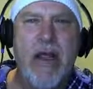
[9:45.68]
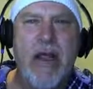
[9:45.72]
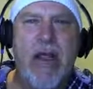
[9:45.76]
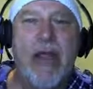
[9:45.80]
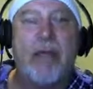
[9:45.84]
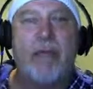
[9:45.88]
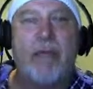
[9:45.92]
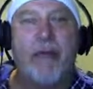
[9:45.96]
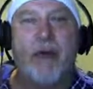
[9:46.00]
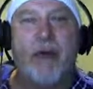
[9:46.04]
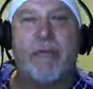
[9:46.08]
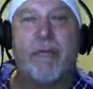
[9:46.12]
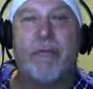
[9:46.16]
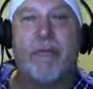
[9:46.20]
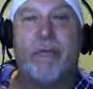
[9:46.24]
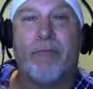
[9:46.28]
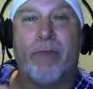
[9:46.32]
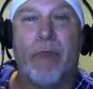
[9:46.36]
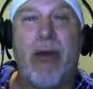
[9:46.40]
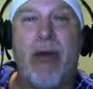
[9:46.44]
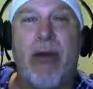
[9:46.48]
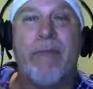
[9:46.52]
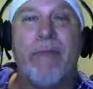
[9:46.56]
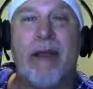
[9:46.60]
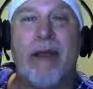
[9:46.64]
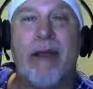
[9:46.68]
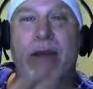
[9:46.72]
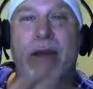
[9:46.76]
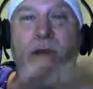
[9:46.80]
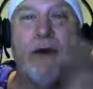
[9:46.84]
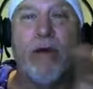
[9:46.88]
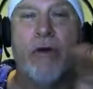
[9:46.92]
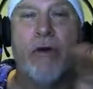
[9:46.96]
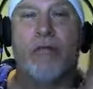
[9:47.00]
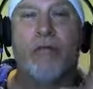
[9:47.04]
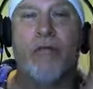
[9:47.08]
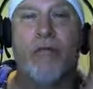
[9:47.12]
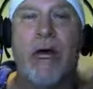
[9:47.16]
And they're
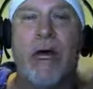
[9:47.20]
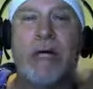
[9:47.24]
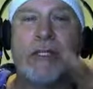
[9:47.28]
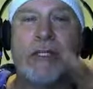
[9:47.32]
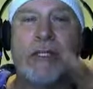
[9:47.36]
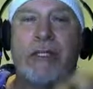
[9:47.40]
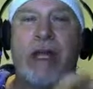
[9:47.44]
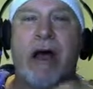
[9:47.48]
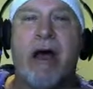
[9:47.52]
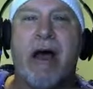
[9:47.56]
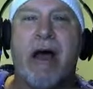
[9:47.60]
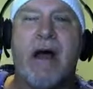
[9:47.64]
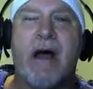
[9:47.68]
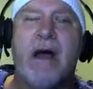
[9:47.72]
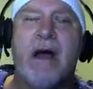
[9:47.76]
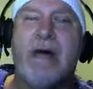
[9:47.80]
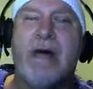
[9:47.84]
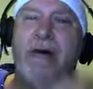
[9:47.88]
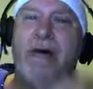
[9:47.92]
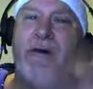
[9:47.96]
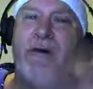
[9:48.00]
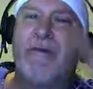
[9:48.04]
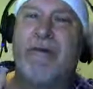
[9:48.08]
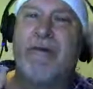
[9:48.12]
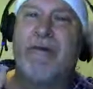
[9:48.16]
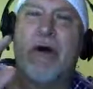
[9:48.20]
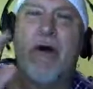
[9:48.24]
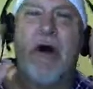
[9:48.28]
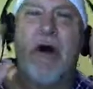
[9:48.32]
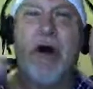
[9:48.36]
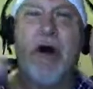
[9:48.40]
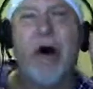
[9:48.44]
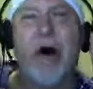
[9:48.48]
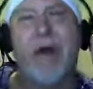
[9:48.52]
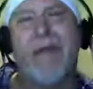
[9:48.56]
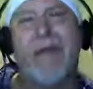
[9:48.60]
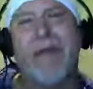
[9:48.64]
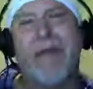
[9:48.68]
blaming Russia for
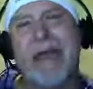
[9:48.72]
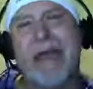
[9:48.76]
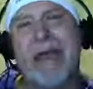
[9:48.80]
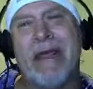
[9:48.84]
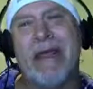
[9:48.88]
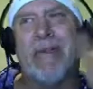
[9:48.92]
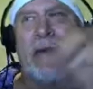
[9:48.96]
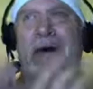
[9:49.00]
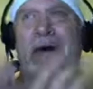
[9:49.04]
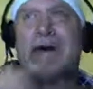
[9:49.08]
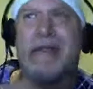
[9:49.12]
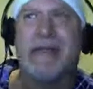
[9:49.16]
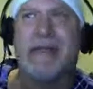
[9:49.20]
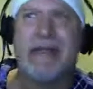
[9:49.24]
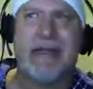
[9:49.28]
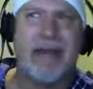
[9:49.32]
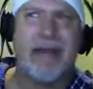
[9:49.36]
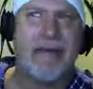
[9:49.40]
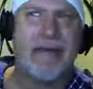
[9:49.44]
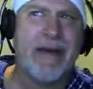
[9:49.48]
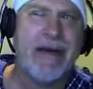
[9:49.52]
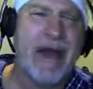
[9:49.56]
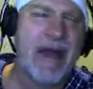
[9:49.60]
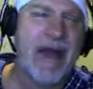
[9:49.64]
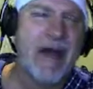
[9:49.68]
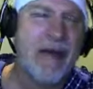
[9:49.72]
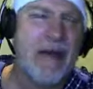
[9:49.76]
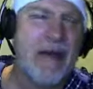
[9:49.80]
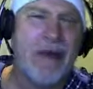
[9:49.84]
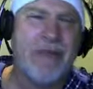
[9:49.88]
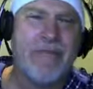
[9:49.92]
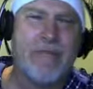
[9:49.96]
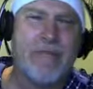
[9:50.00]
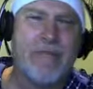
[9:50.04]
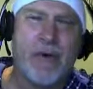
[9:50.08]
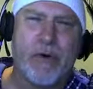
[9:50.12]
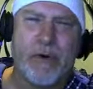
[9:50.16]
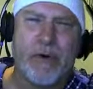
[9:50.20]
all the emails coming out
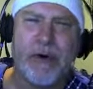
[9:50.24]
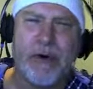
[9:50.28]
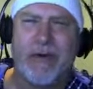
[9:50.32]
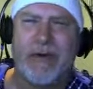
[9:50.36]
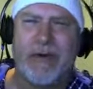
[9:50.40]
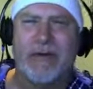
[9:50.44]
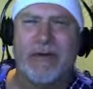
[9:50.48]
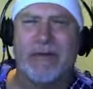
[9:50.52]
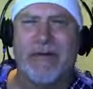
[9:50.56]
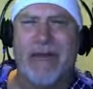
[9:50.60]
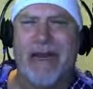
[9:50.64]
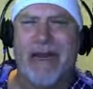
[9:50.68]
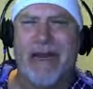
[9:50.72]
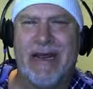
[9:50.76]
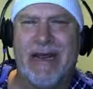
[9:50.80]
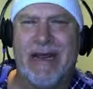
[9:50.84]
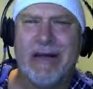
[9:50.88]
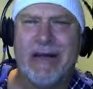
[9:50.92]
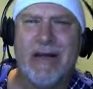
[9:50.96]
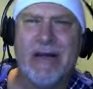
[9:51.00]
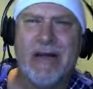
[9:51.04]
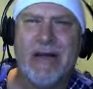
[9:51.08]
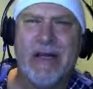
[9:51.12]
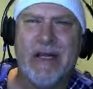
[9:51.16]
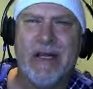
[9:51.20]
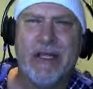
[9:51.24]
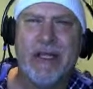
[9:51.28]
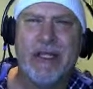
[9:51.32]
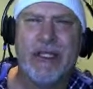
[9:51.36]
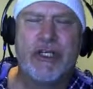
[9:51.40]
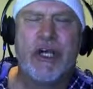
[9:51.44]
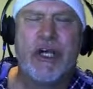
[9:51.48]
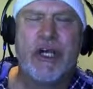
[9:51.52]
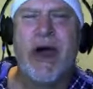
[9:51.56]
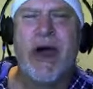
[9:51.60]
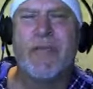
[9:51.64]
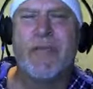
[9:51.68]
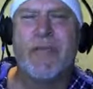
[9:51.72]
on poor Hillary and
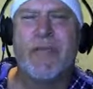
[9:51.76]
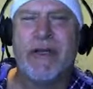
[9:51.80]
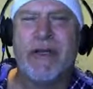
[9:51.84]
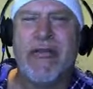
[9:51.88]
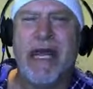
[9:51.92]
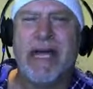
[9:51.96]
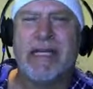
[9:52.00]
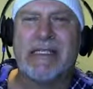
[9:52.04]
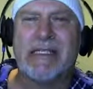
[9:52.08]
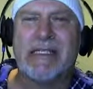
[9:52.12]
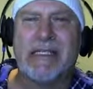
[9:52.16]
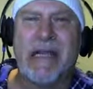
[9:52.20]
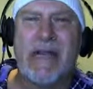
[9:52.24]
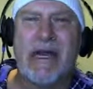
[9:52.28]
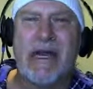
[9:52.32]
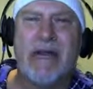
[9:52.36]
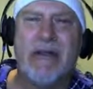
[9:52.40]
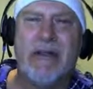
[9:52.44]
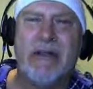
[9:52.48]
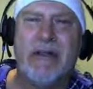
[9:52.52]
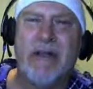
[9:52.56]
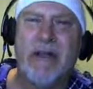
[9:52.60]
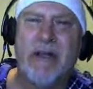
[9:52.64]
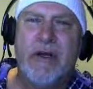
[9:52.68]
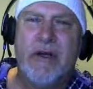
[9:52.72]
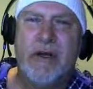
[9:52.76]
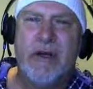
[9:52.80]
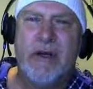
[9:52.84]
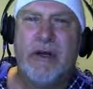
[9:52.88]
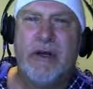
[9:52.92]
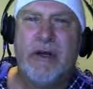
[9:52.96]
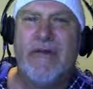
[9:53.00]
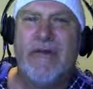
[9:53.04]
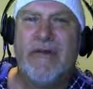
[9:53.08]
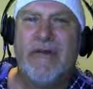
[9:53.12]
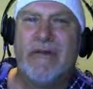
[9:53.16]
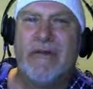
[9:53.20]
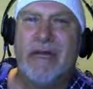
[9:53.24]
John Podesta, who
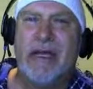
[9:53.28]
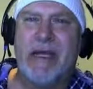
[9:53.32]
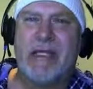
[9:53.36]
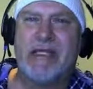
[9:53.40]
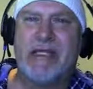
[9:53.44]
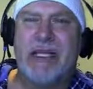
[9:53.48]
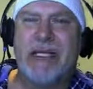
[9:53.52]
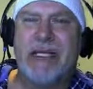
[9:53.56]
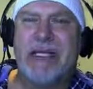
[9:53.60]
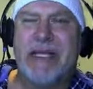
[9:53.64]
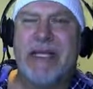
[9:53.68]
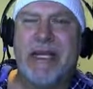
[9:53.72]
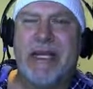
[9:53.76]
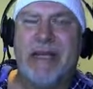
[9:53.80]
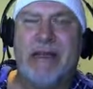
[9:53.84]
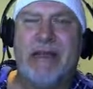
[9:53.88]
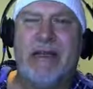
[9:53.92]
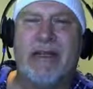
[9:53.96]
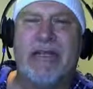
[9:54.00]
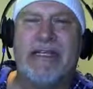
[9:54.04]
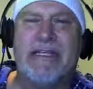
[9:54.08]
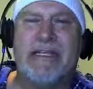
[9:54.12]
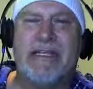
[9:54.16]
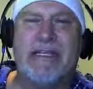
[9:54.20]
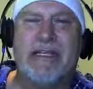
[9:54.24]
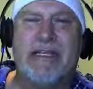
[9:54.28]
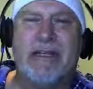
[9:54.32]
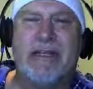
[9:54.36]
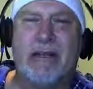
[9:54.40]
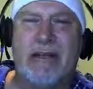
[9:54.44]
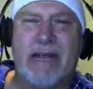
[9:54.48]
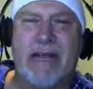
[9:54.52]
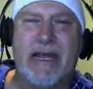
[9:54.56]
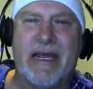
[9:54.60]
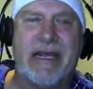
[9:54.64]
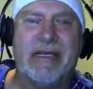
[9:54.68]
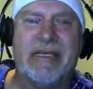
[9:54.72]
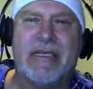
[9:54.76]
even mentioned killing
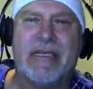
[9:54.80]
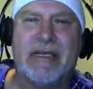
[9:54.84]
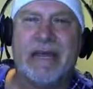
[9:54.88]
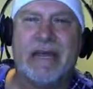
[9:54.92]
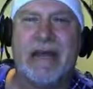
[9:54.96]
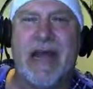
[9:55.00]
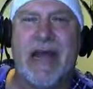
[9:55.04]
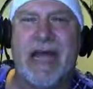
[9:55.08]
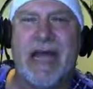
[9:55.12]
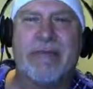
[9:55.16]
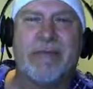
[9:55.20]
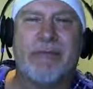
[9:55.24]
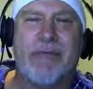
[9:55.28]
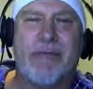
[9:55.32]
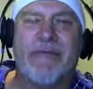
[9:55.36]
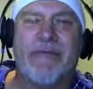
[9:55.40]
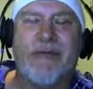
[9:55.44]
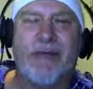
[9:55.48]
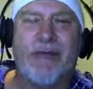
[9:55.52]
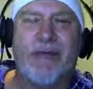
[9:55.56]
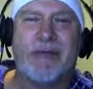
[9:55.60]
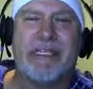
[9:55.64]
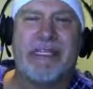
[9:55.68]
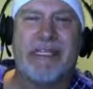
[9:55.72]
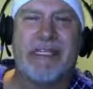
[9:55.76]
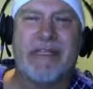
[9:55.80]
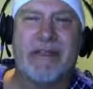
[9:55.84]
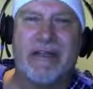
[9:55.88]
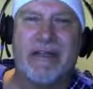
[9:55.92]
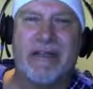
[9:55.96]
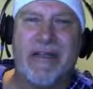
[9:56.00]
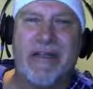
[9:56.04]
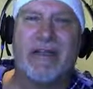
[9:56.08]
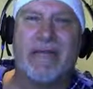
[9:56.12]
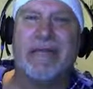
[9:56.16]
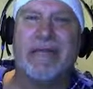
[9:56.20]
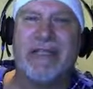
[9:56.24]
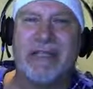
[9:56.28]
Scalia 2 days before
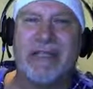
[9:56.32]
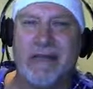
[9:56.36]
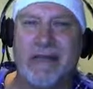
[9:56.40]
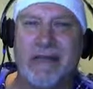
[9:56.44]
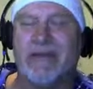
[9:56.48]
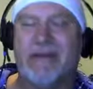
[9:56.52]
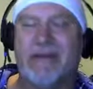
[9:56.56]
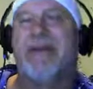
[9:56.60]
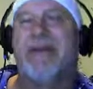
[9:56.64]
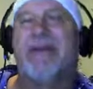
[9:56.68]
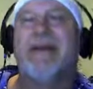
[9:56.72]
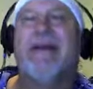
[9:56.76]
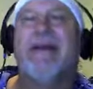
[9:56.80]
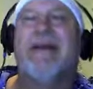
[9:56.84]
Scalia was killed.